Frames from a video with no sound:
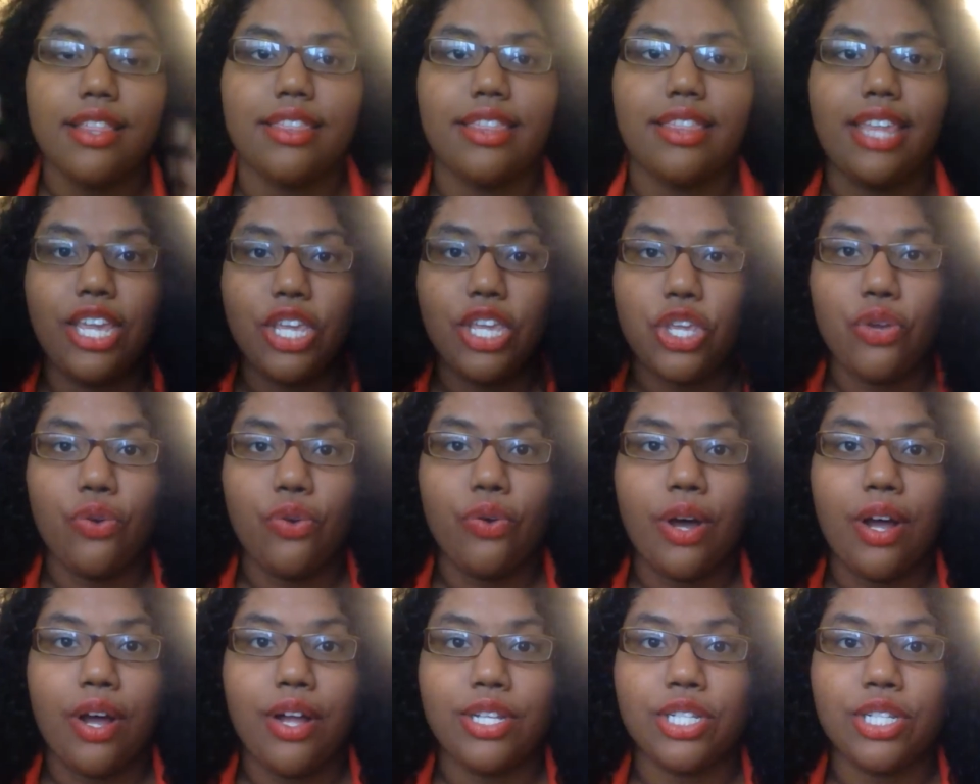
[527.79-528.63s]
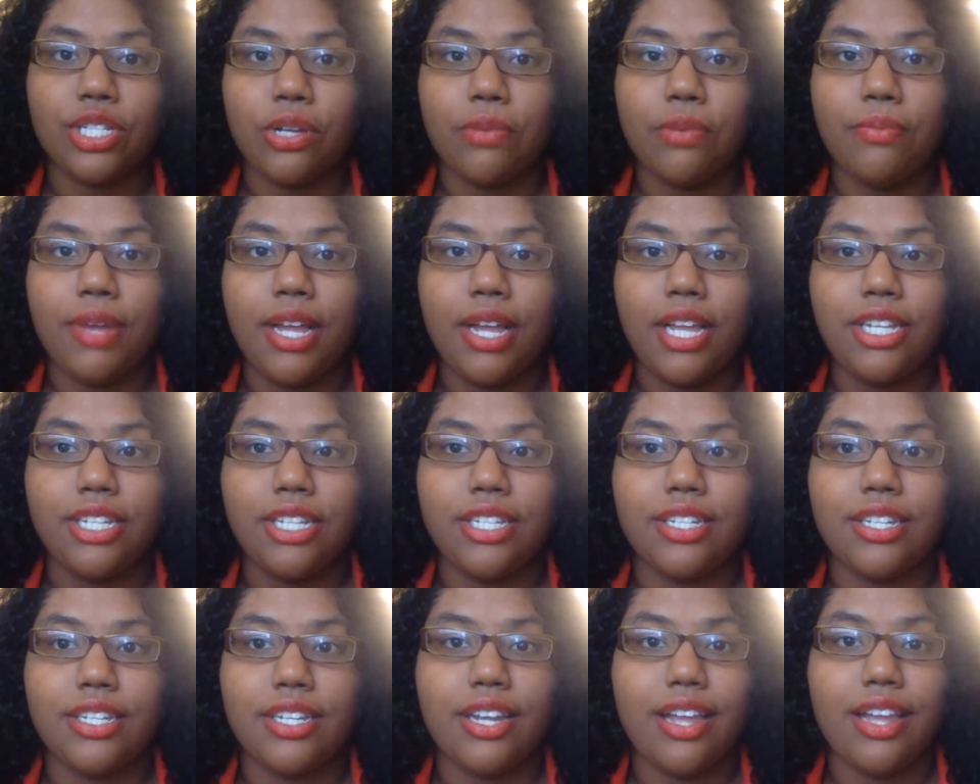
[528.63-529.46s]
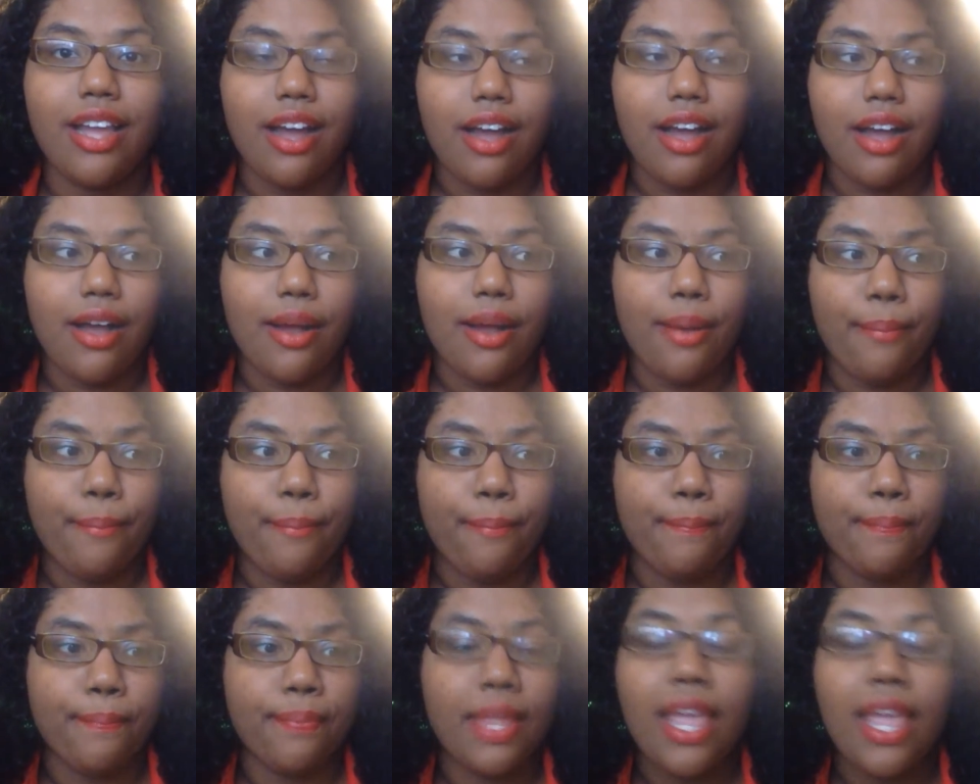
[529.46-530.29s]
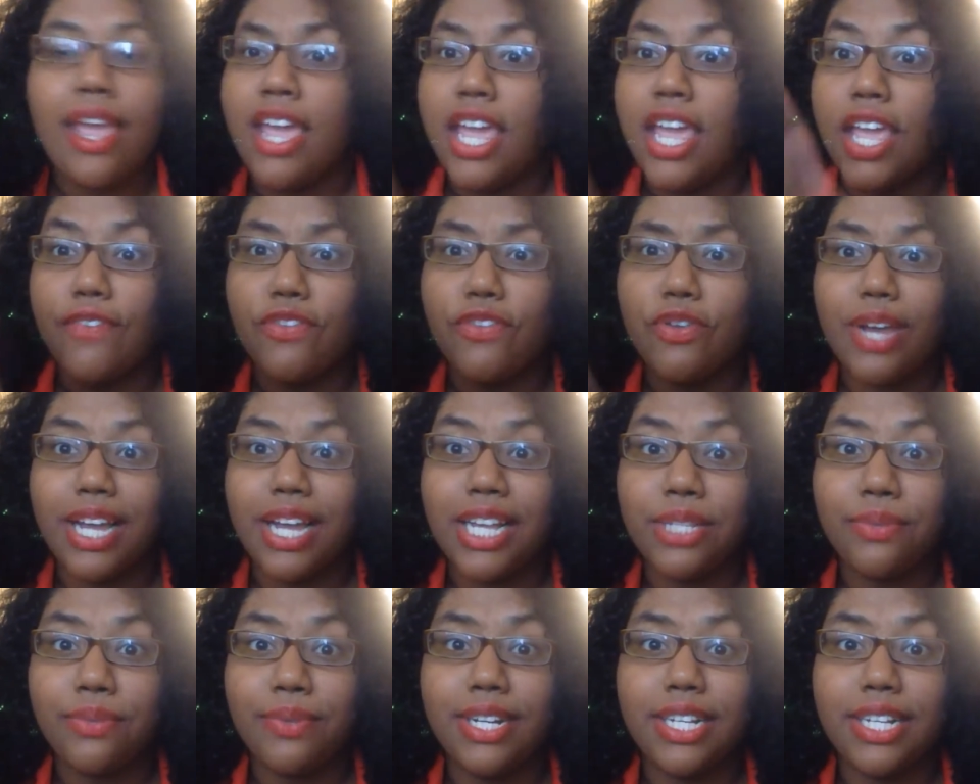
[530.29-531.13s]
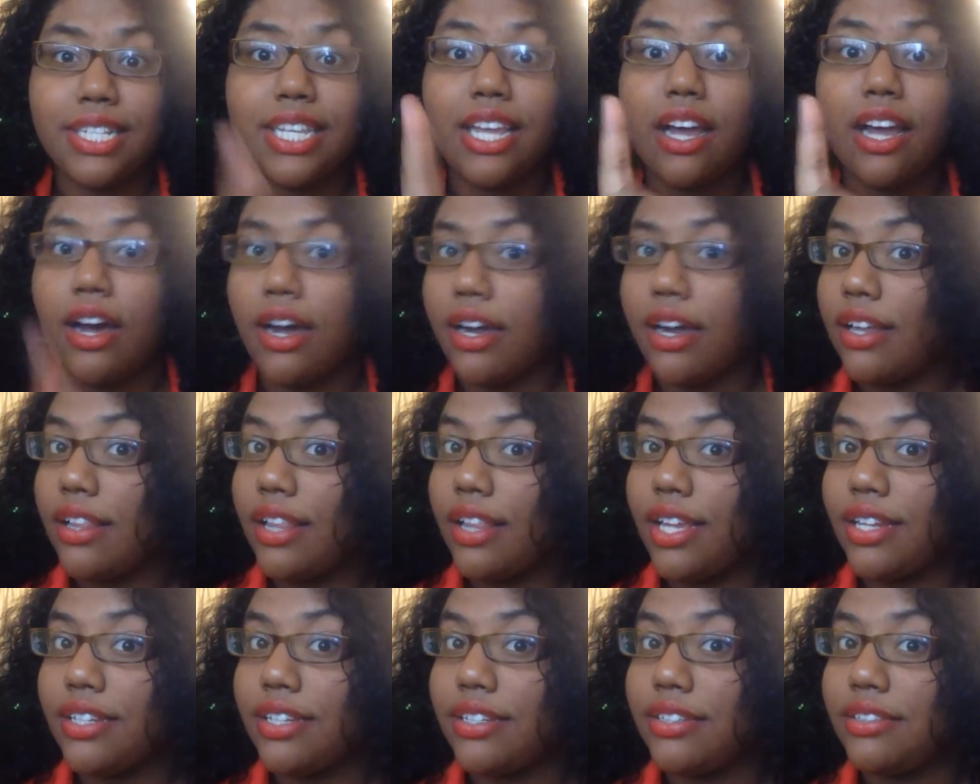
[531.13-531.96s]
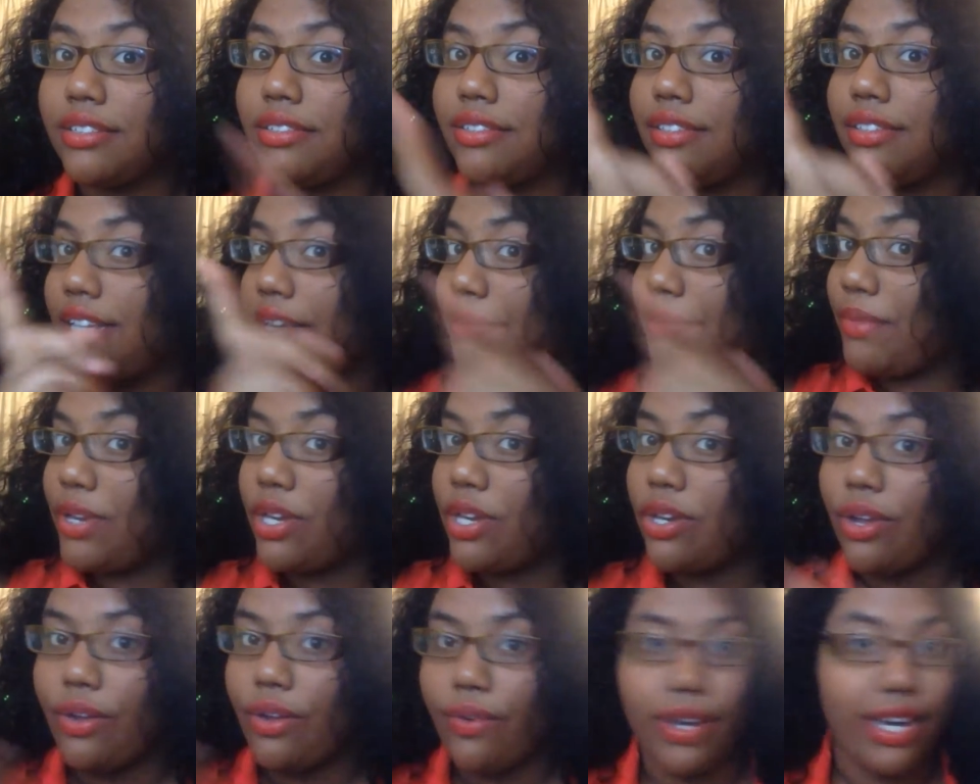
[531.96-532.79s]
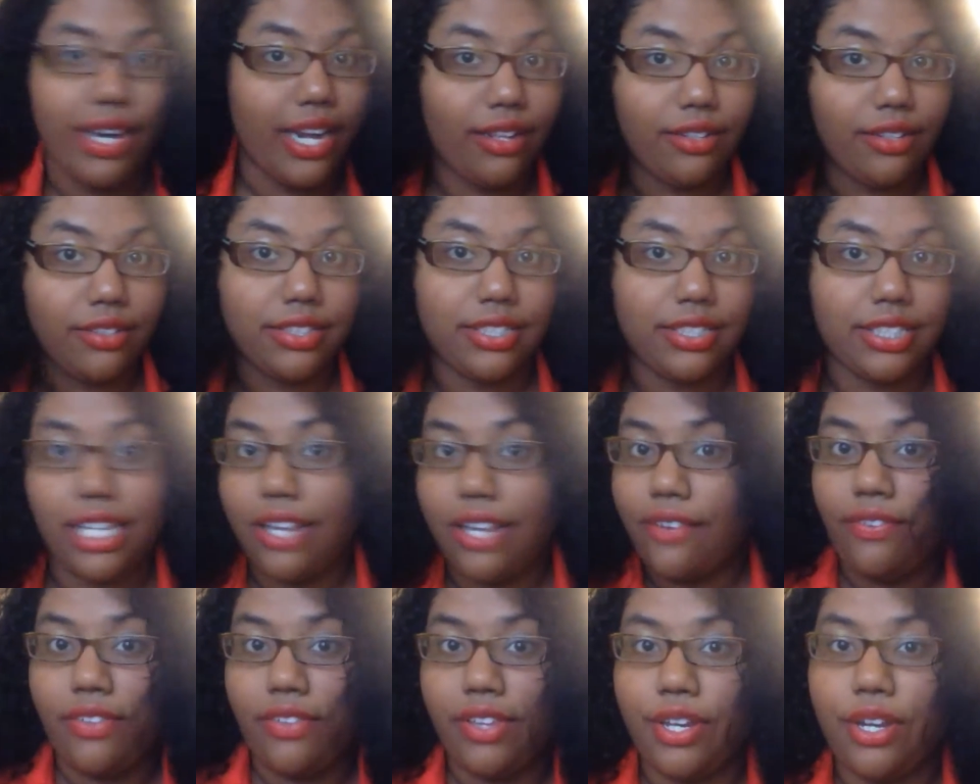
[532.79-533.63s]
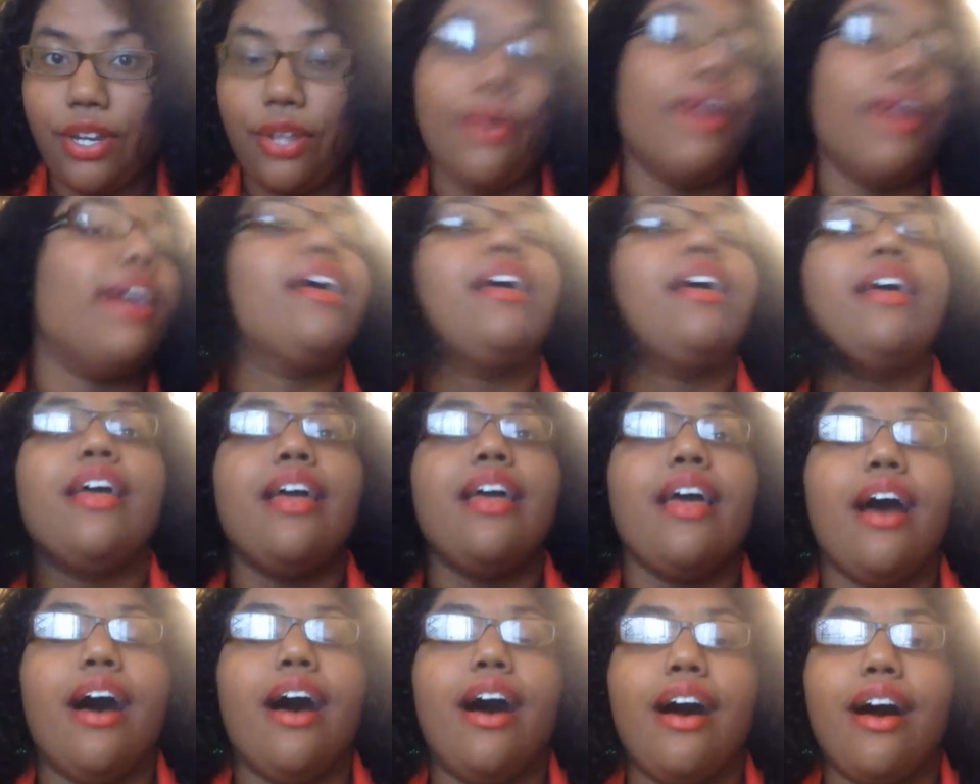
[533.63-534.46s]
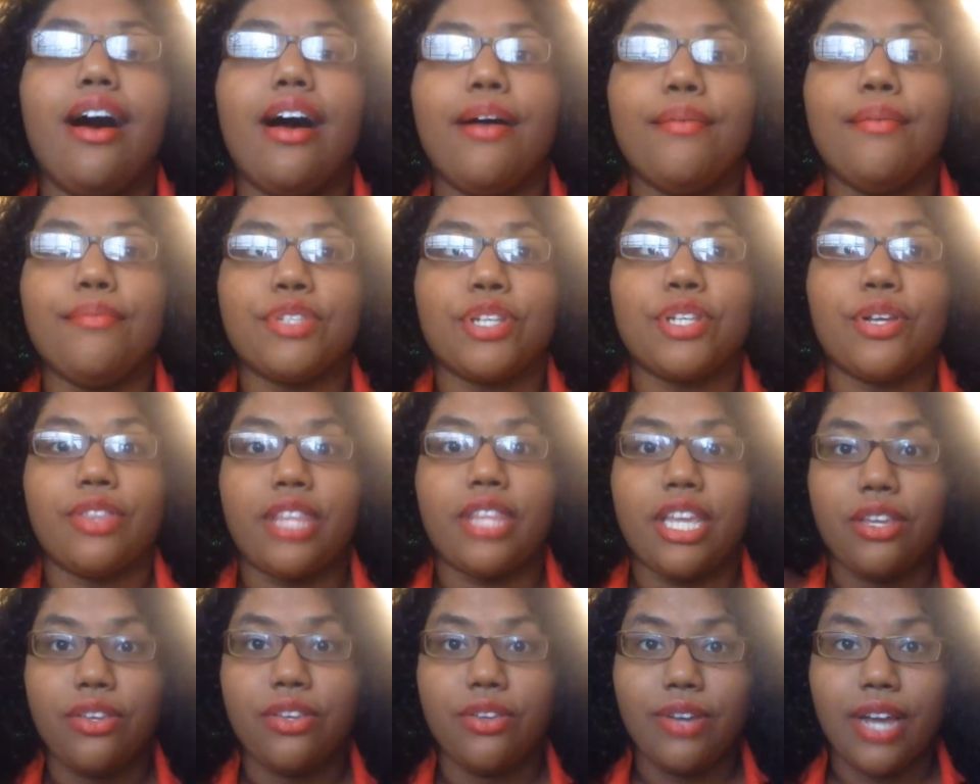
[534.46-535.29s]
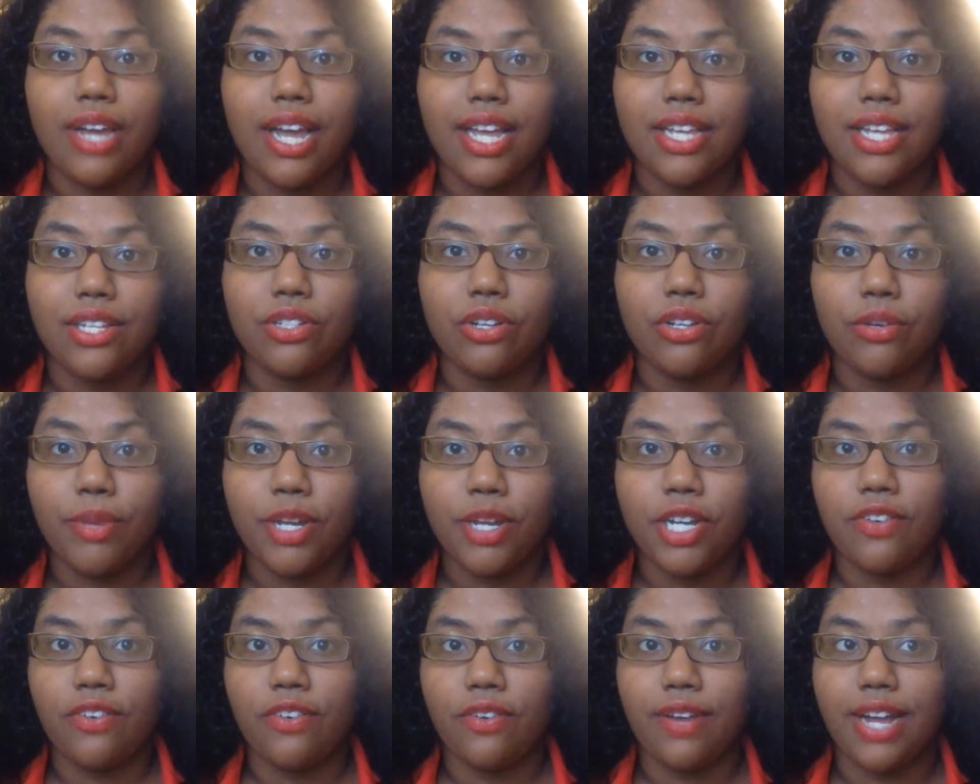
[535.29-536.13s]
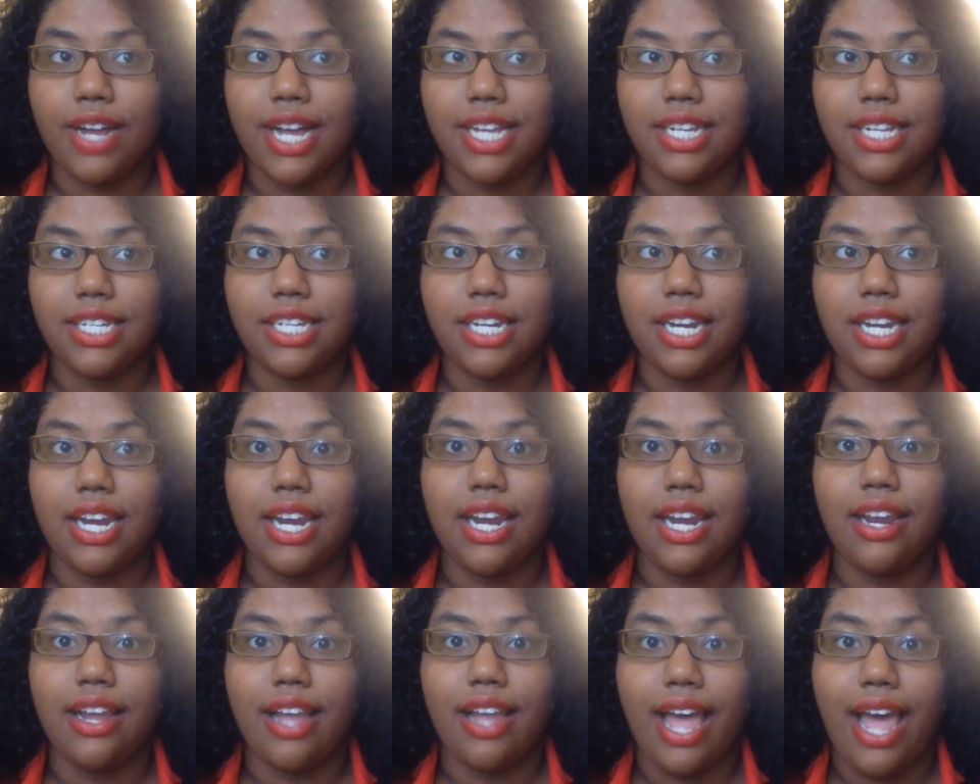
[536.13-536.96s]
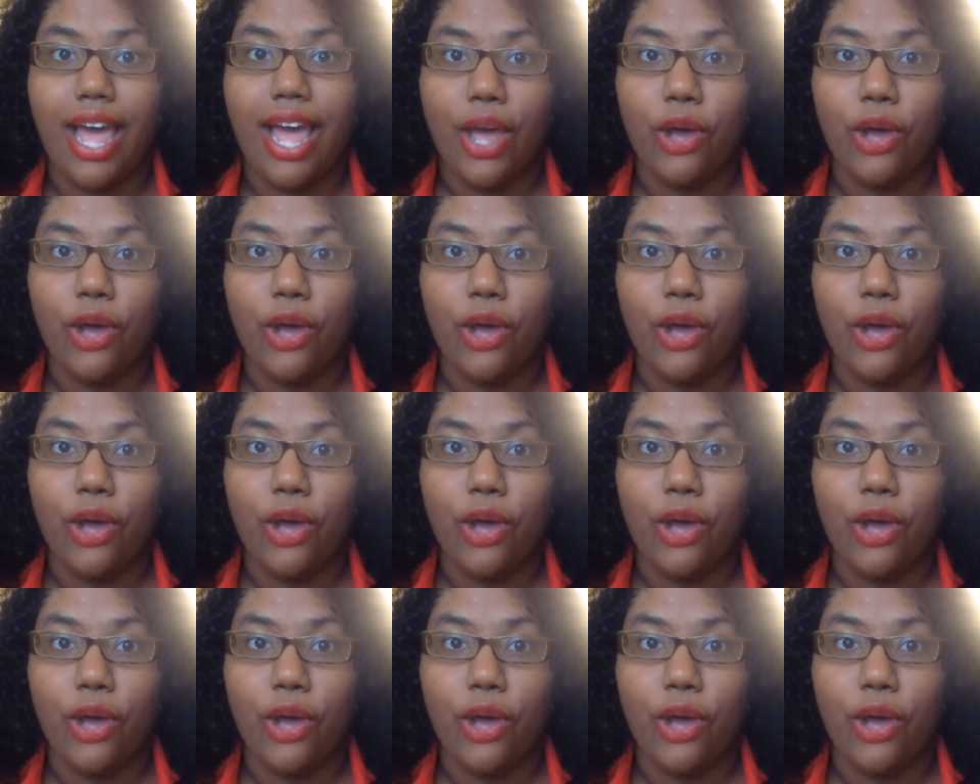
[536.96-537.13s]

Thank you all so much. Um, if you guys want to see a collection, let me know and I'll definitely do it. Um, so thank you guys so much for watching.